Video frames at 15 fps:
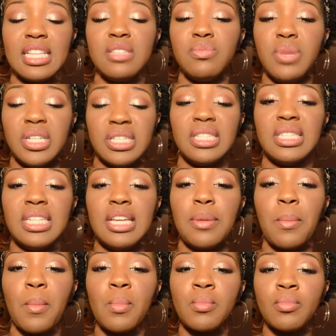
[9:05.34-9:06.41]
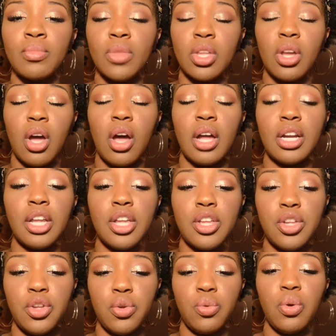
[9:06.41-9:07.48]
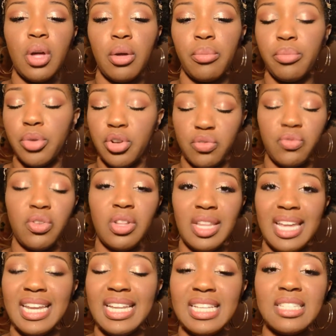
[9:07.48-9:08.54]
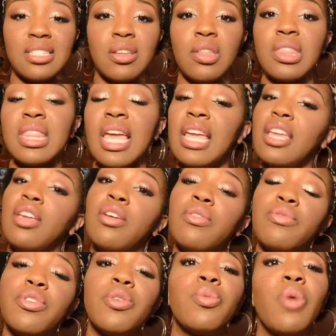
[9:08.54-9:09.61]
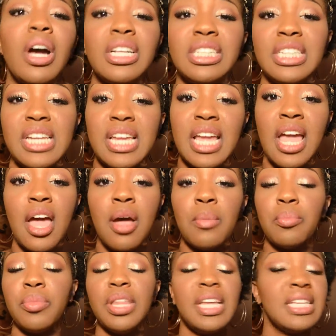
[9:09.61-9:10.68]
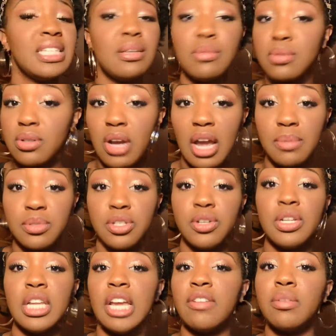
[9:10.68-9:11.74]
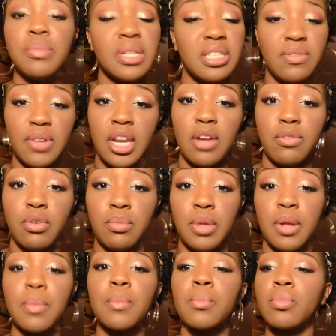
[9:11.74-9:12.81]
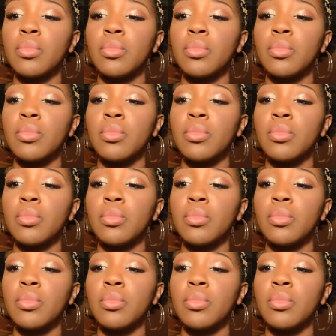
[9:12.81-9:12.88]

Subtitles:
especially on you beautiful ladies. So thank you for watching. Please subscribe so you never miss a video from me.